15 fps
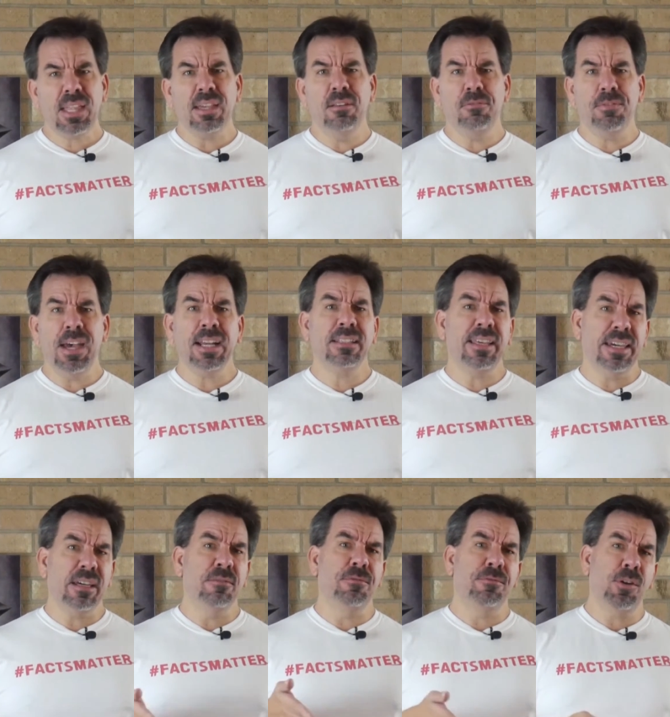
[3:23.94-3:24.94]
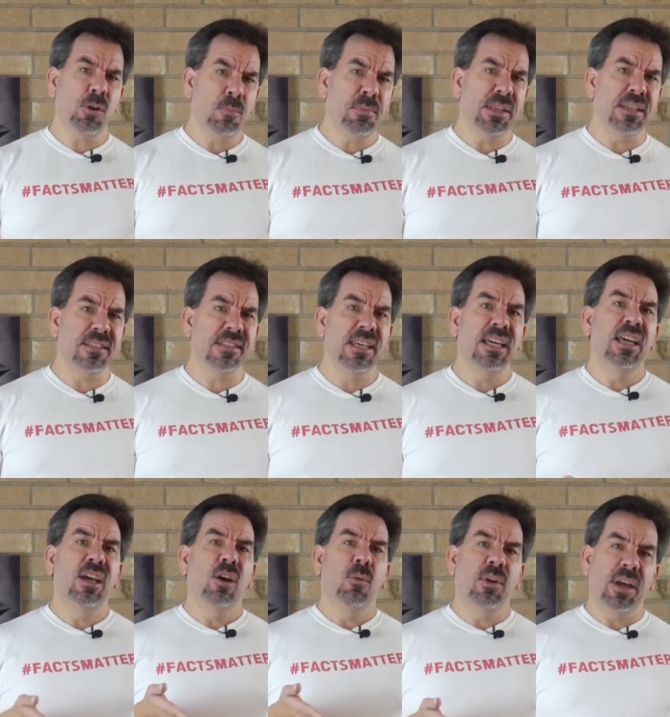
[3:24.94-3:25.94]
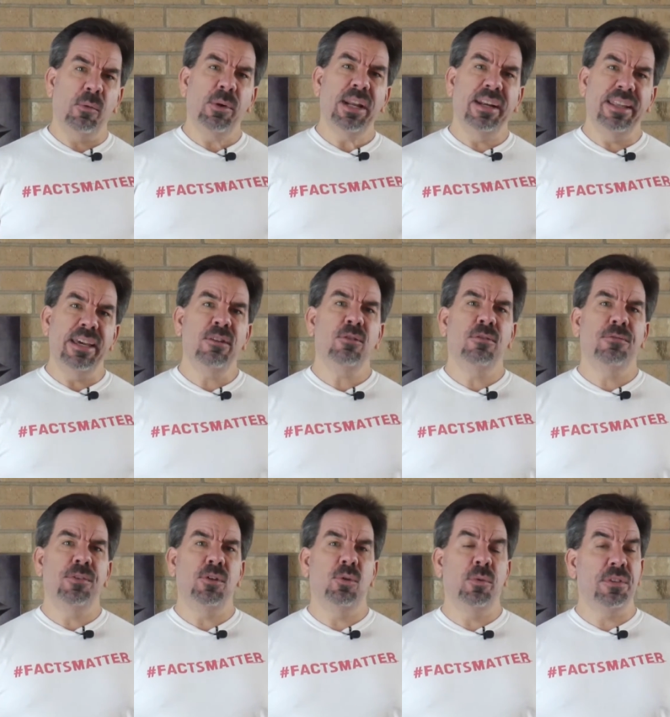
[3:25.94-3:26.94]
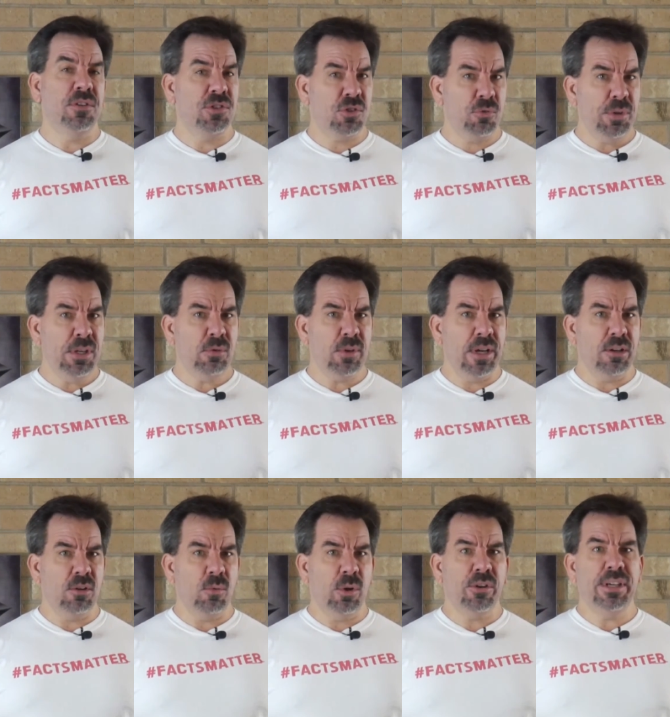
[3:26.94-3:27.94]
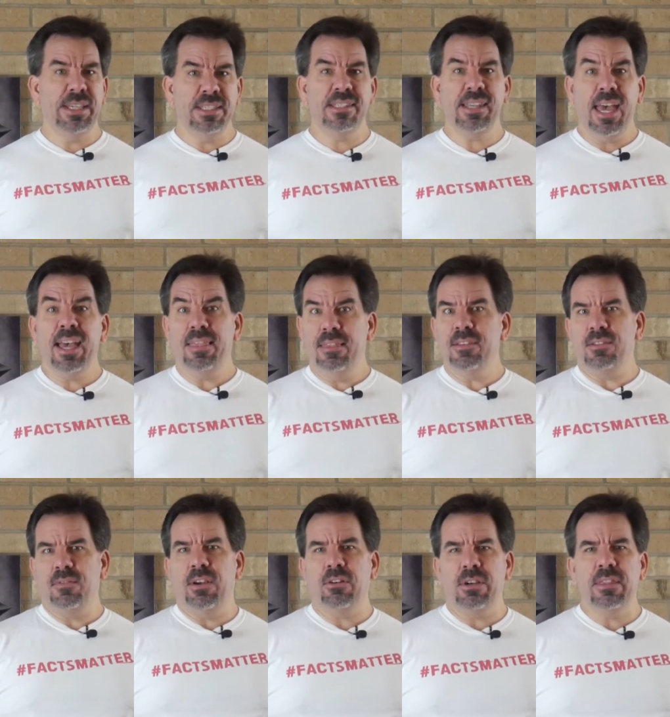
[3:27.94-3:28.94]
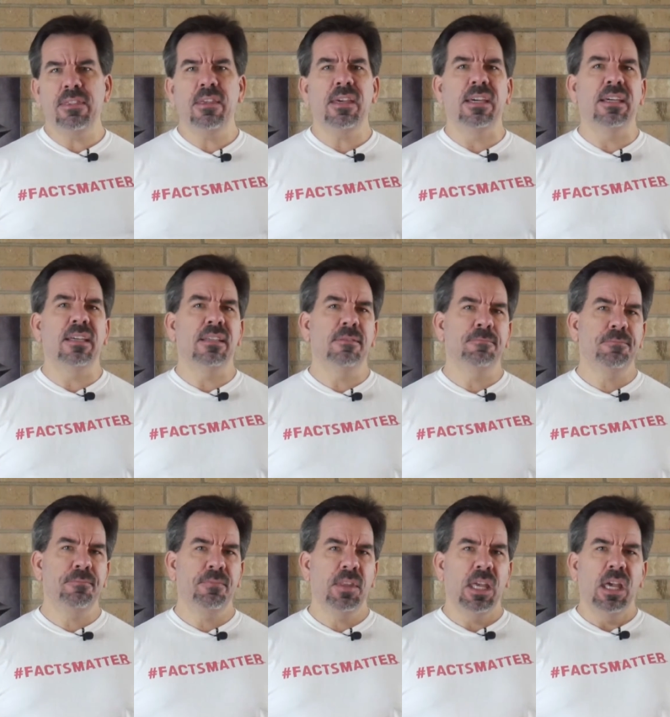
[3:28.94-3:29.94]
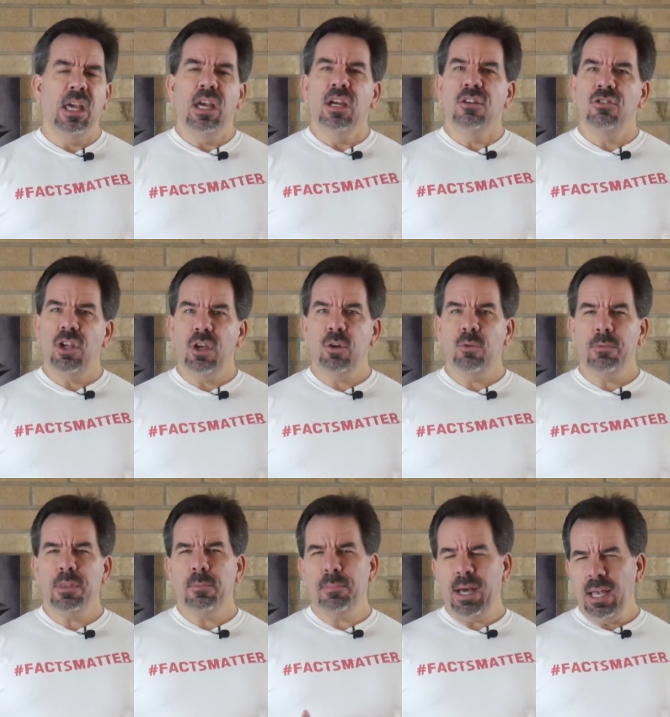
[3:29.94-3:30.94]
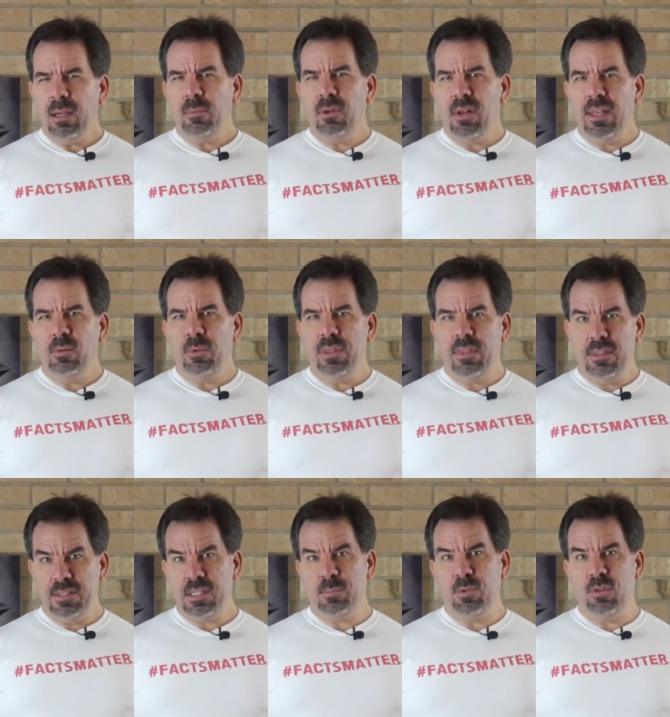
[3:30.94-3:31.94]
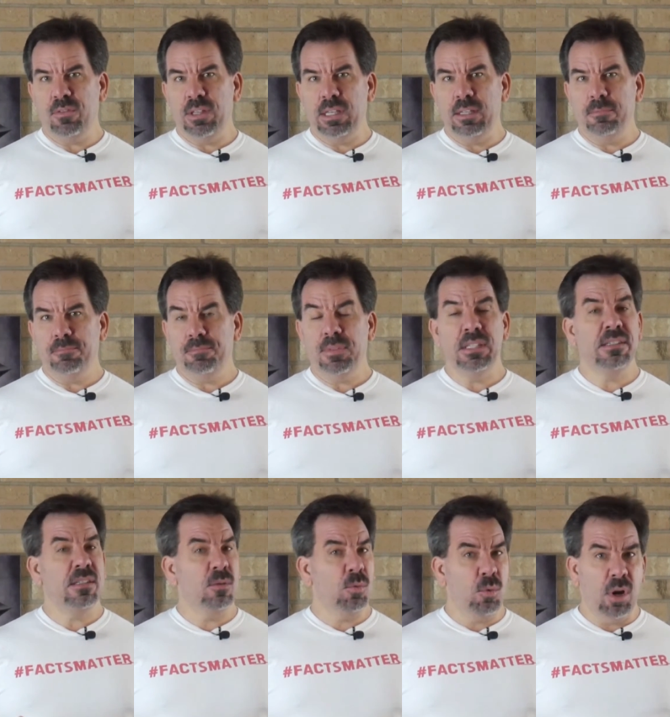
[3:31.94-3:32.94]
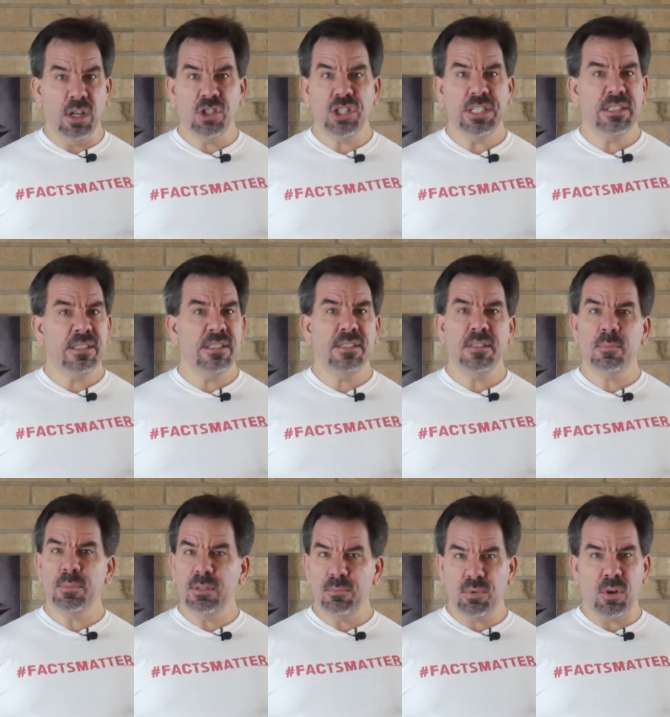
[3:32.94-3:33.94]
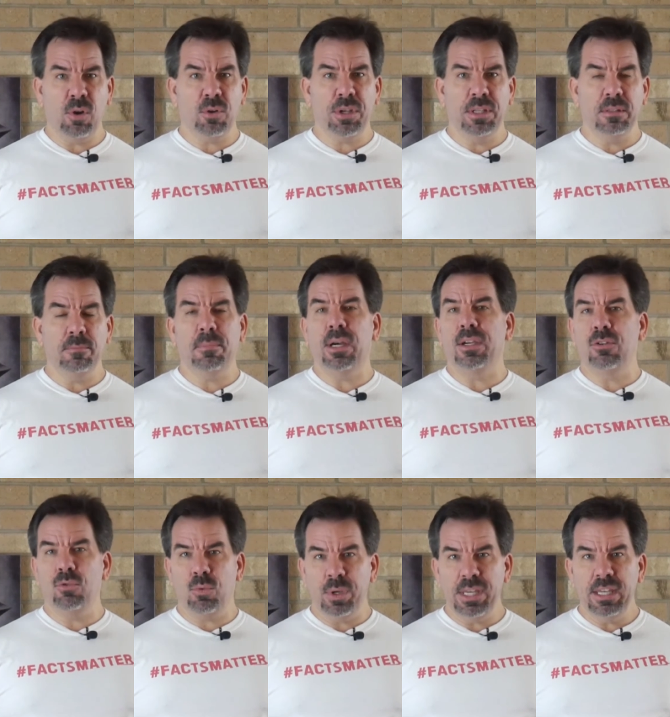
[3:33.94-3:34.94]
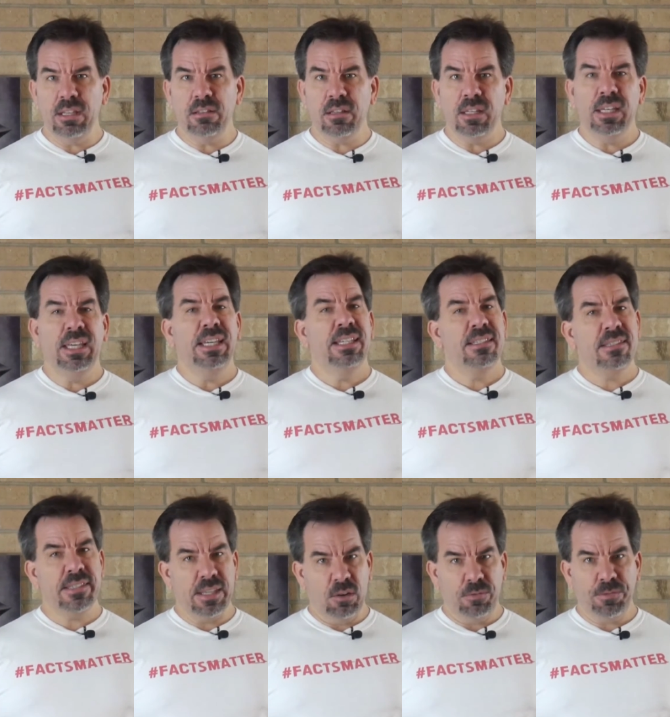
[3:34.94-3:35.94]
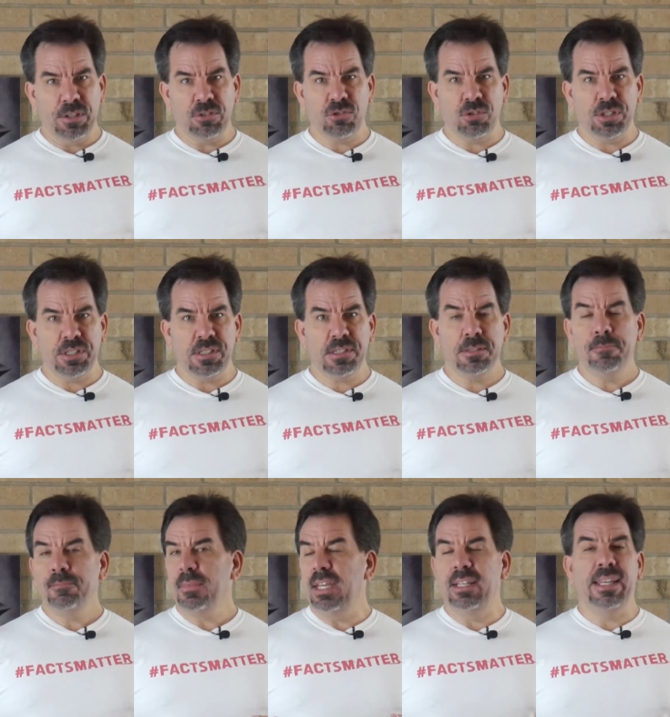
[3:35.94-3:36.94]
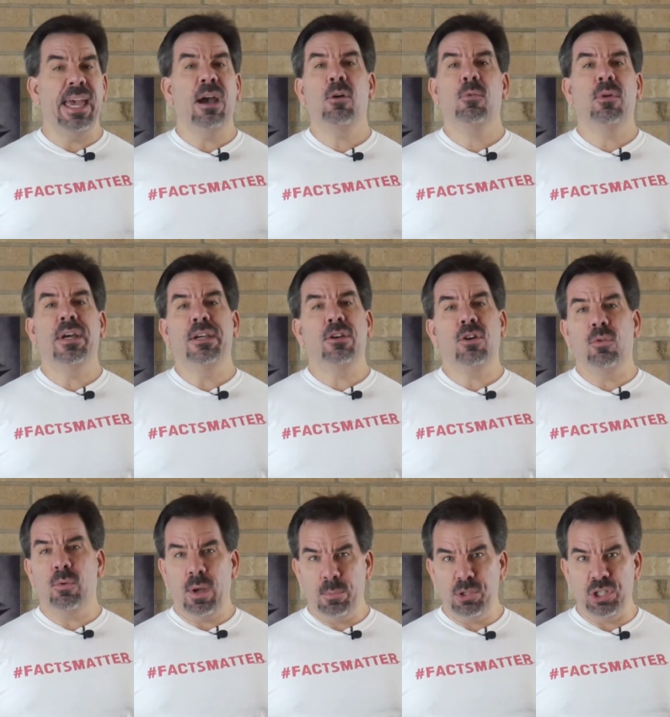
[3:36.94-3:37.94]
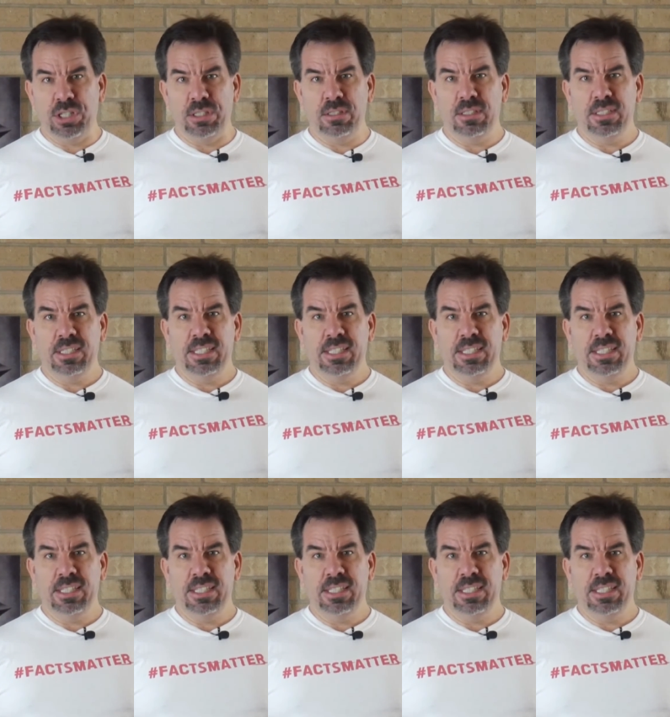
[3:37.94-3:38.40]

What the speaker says: In fact, I confirmed this when I read an interview with the screenwriter where he said this very thing. No, the bottom line with this movie is that Washington has been broken by greed, self-interest, and outright corruption,